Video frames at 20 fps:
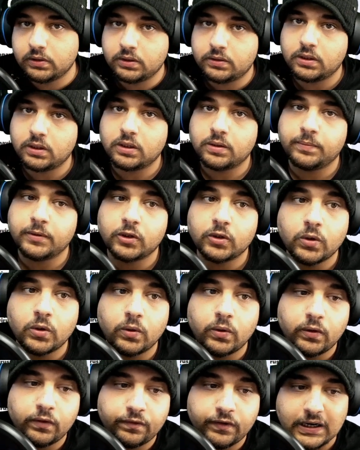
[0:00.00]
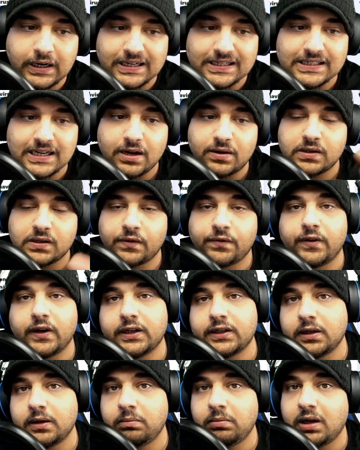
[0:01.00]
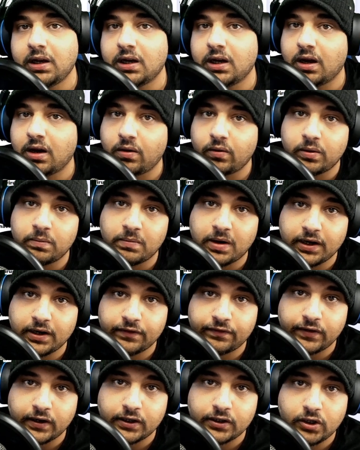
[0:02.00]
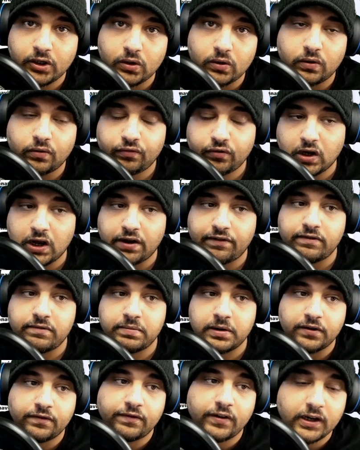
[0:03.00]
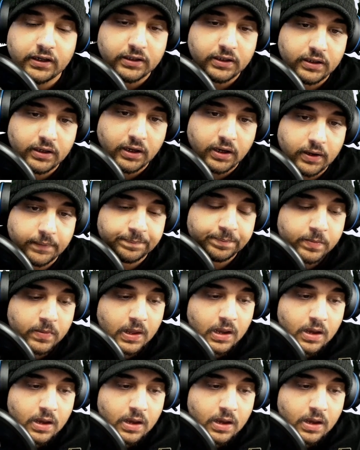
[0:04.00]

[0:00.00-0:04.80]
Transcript: We're going to talk about the coronavirus, how it's affecting me and how it might affect you if you haven't been affected yet.